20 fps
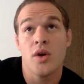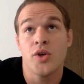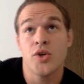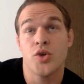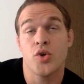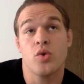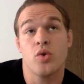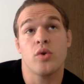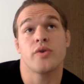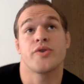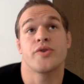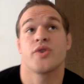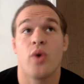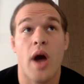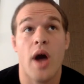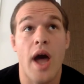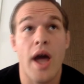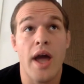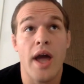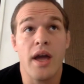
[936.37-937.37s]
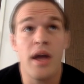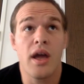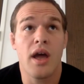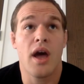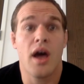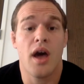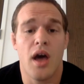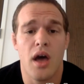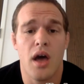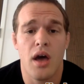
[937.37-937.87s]
Sure. So
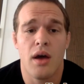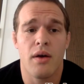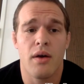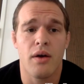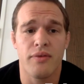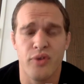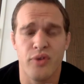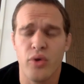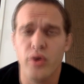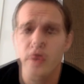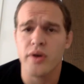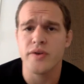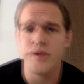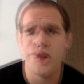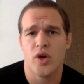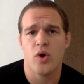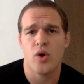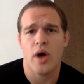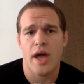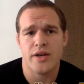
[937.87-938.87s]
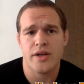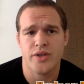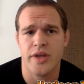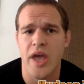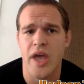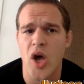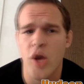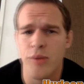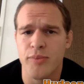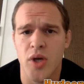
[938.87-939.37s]
I a few years ago, I actually
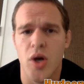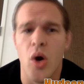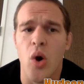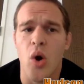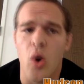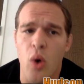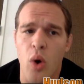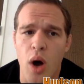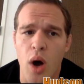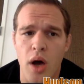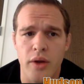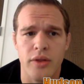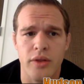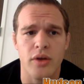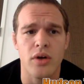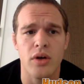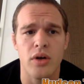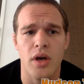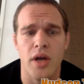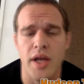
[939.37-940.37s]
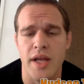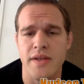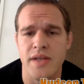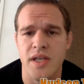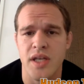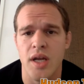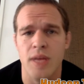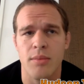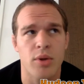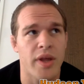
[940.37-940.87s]
helped co-author an
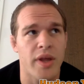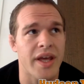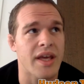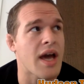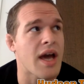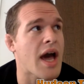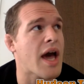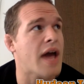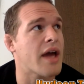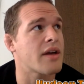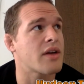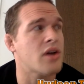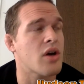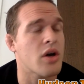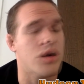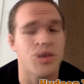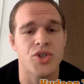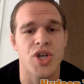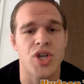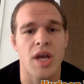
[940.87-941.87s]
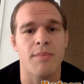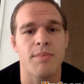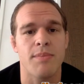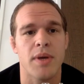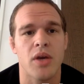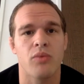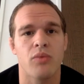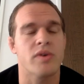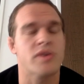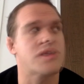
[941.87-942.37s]
NCAA guide called
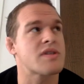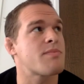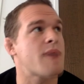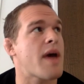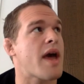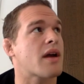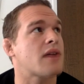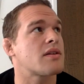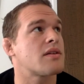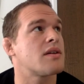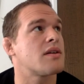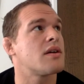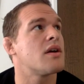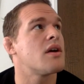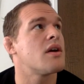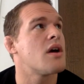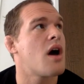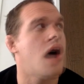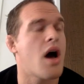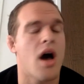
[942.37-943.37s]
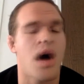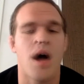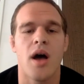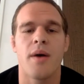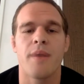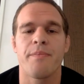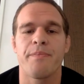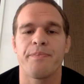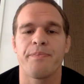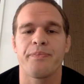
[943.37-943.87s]
Champion Respect.
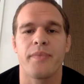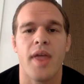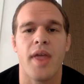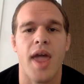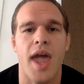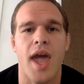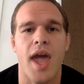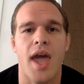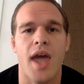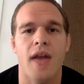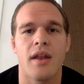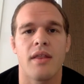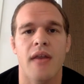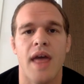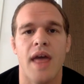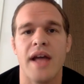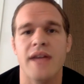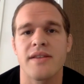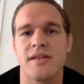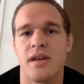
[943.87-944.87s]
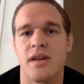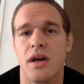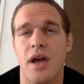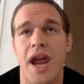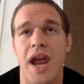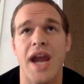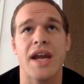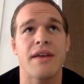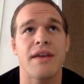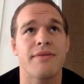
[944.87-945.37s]
And that's
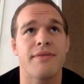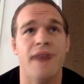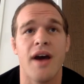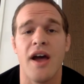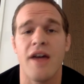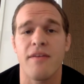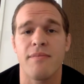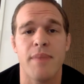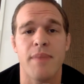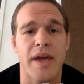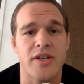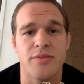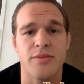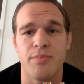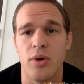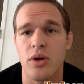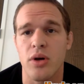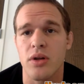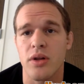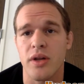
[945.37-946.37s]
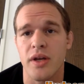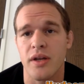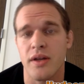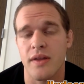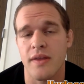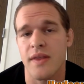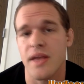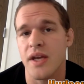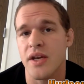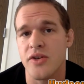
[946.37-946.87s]
a 85-page booklet
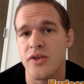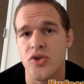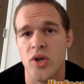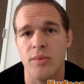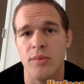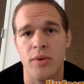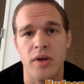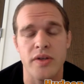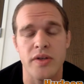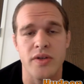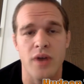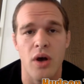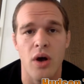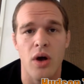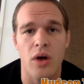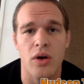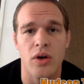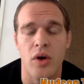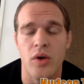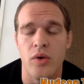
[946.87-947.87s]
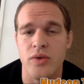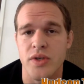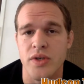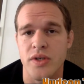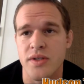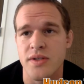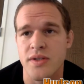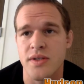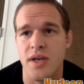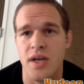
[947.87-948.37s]
that they distributed to all
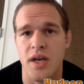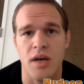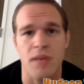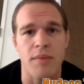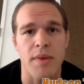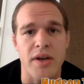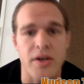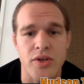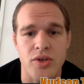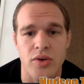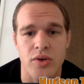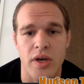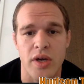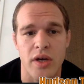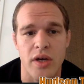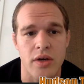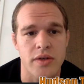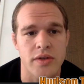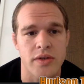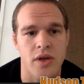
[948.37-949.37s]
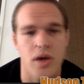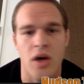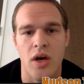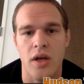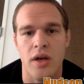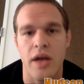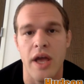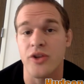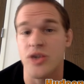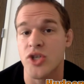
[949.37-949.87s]
coaches and administrators
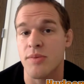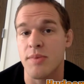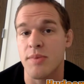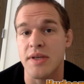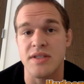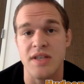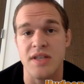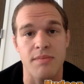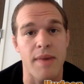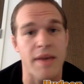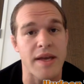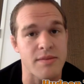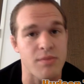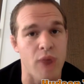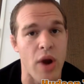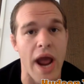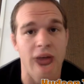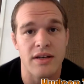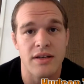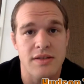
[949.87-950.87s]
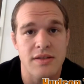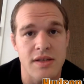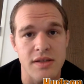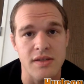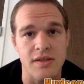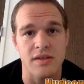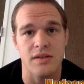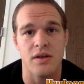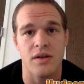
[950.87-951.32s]
on LGBT best practices.